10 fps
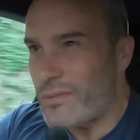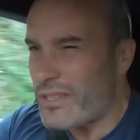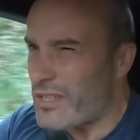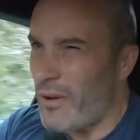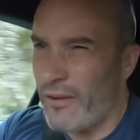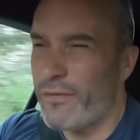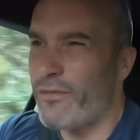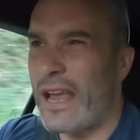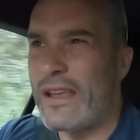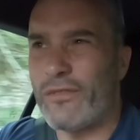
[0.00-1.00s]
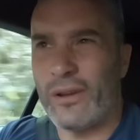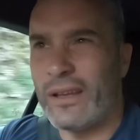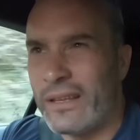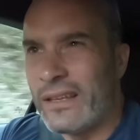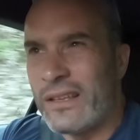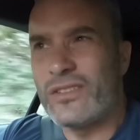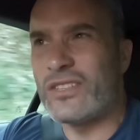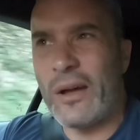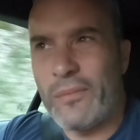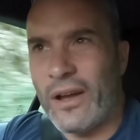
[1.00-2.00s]
which are my favourite
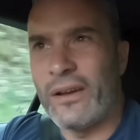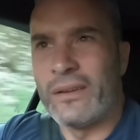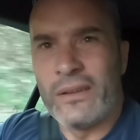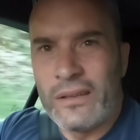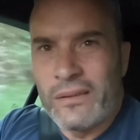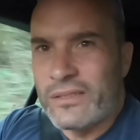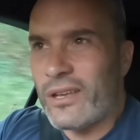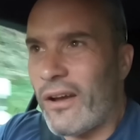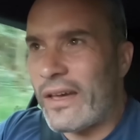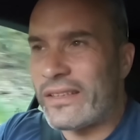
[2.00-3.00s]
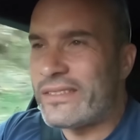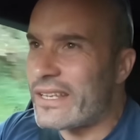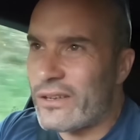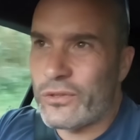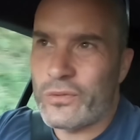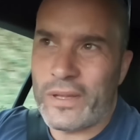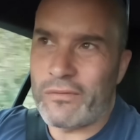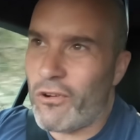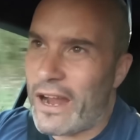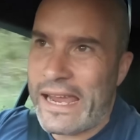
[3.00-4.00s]
summer tyre that deals with
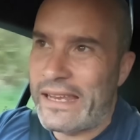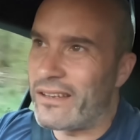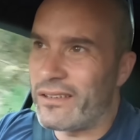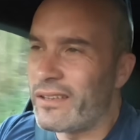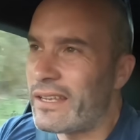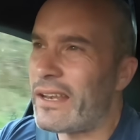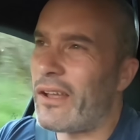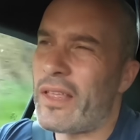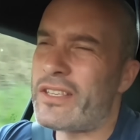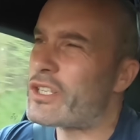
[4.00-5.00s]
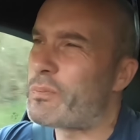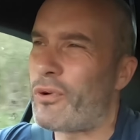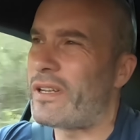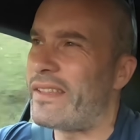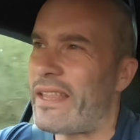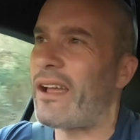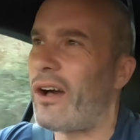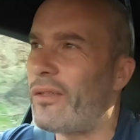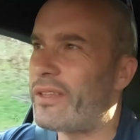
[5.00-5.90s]
rain, and you know, they're just brilliant. They are the